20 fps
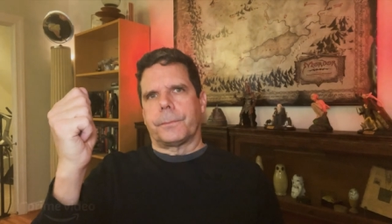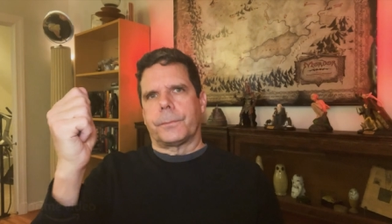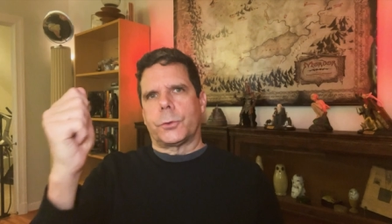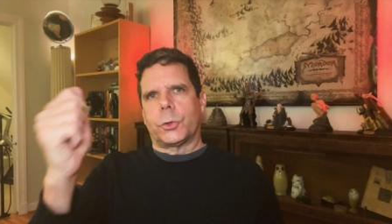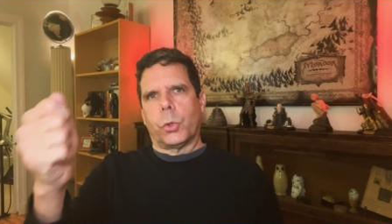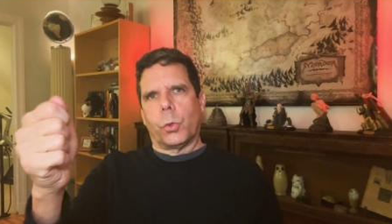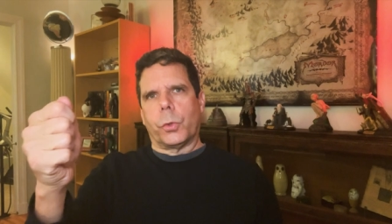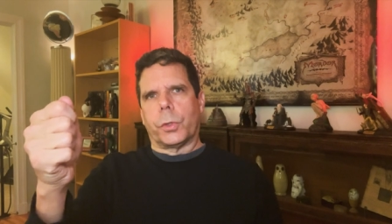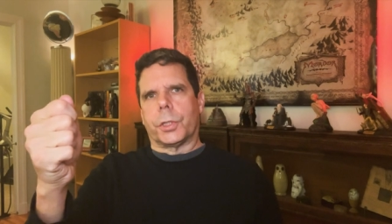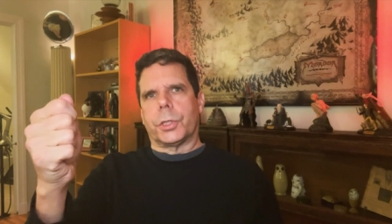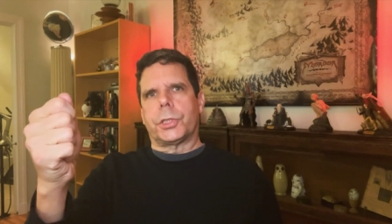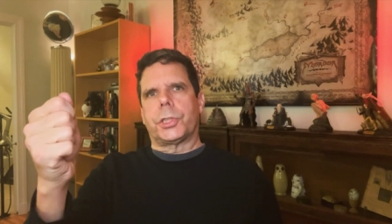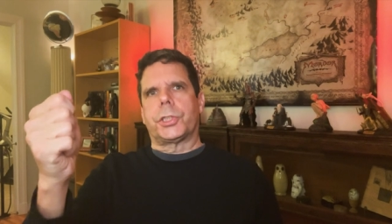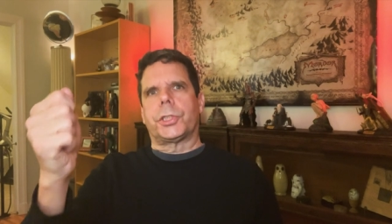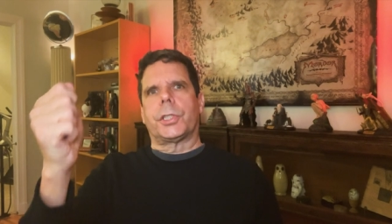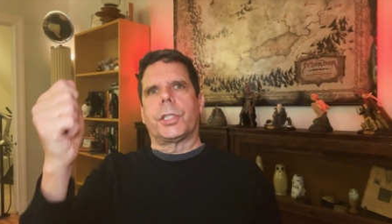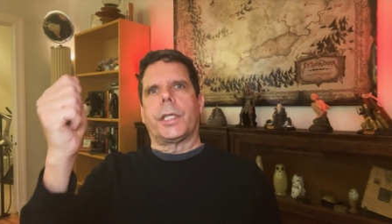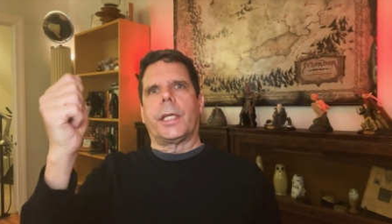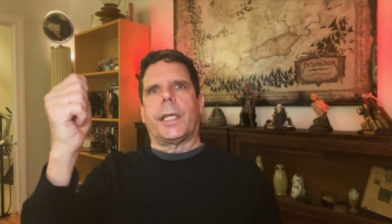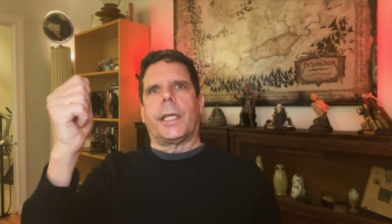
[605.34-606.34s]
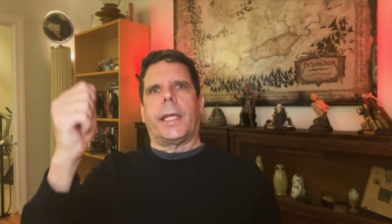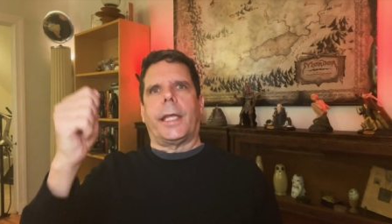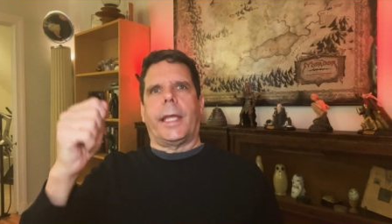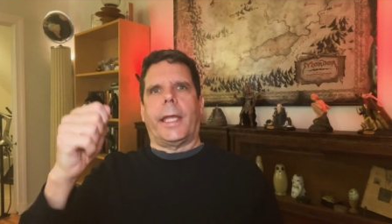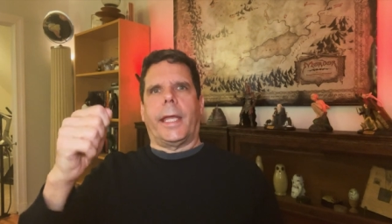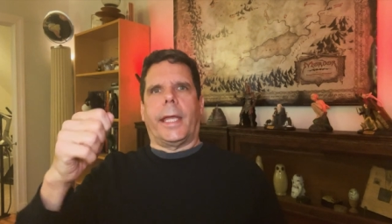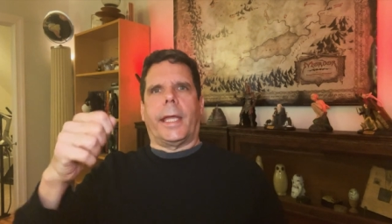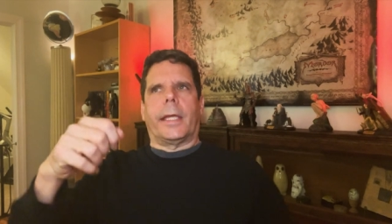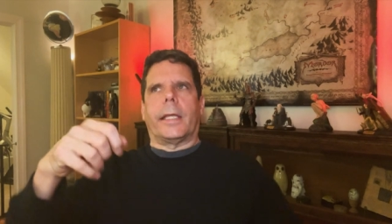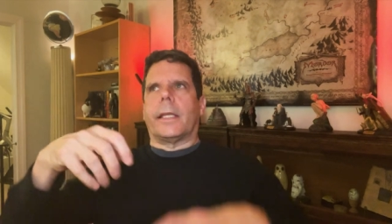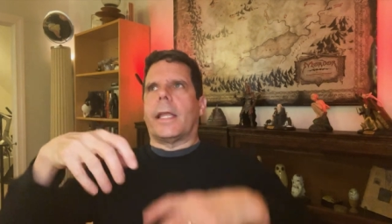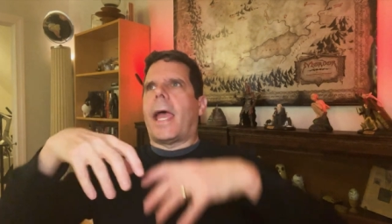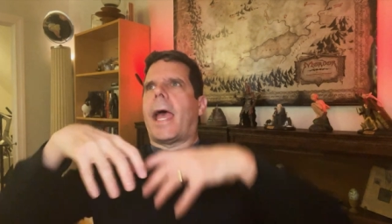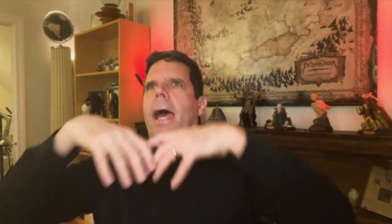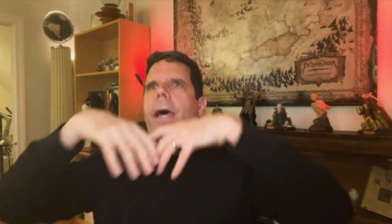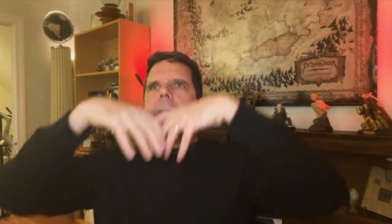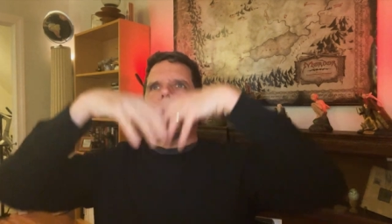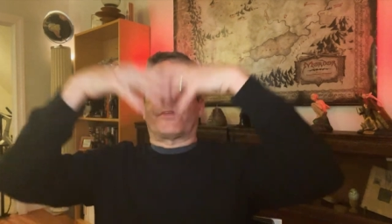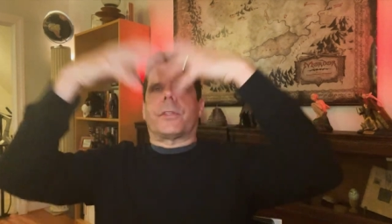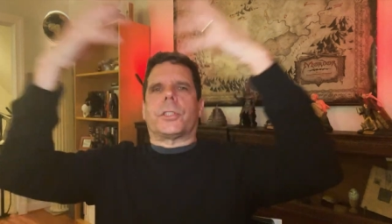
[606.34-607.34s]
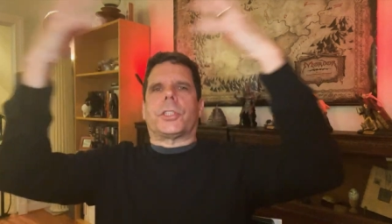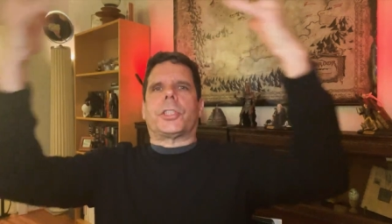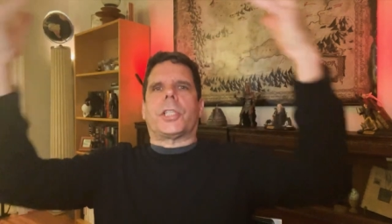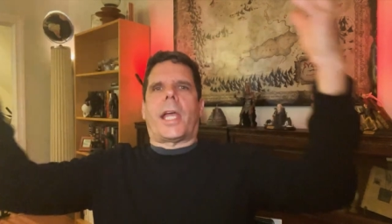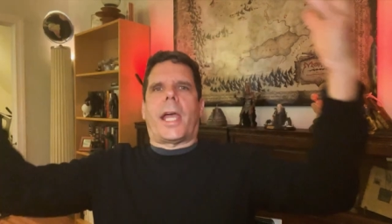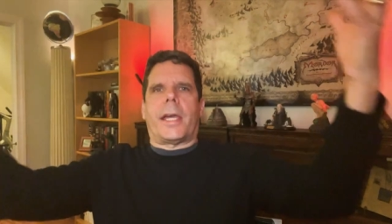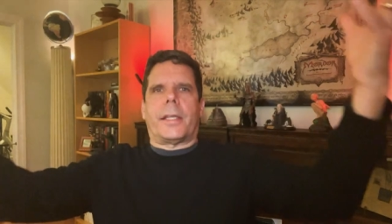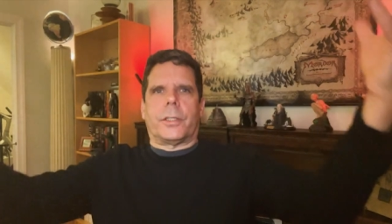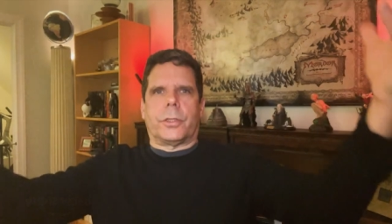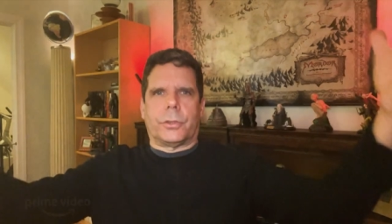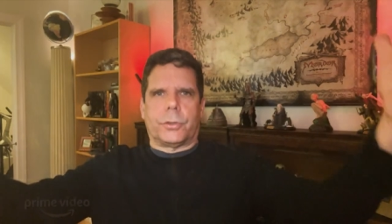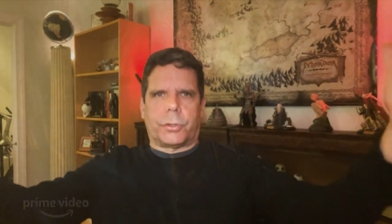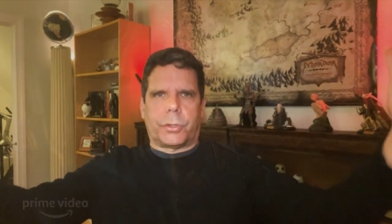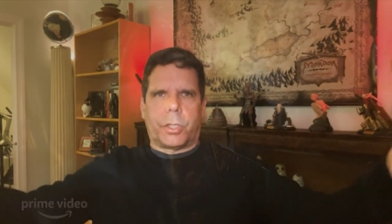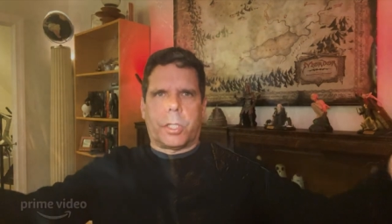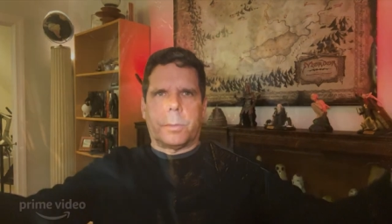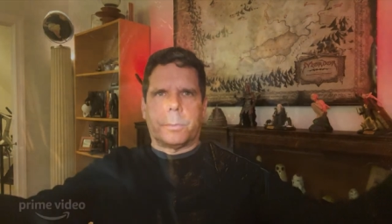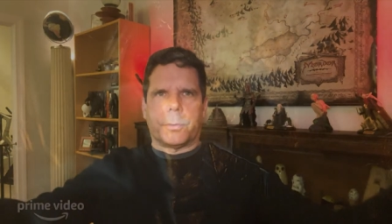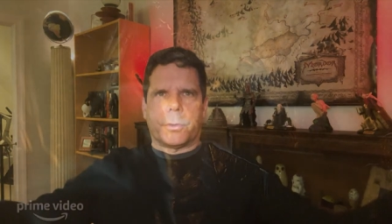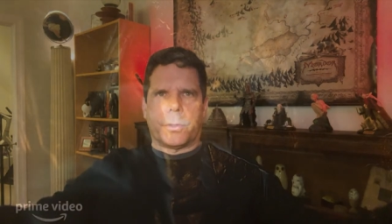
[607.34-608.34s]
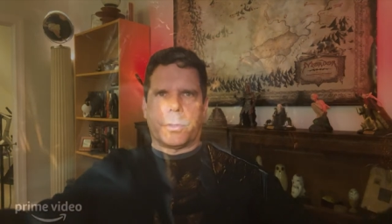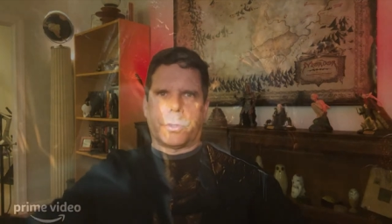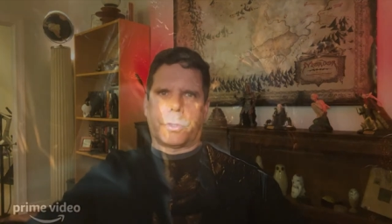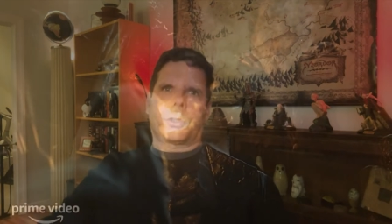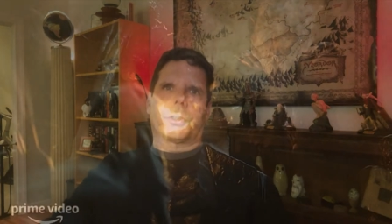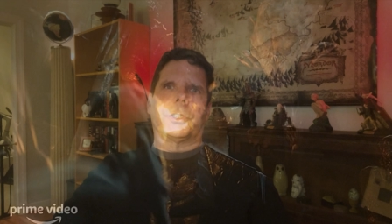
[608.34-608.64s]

torch, and out of the shadows comes this